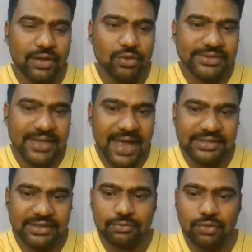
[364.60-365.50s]
we can use
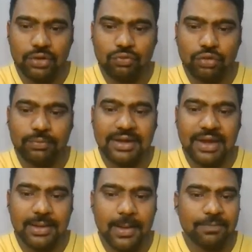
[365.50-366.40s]
SAS keyword, we might
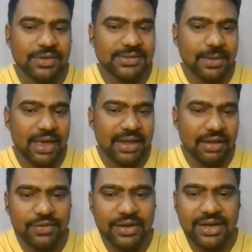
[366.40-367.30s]
end up with some
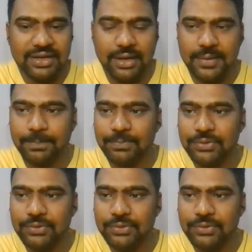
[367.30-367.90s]
irrelevant data.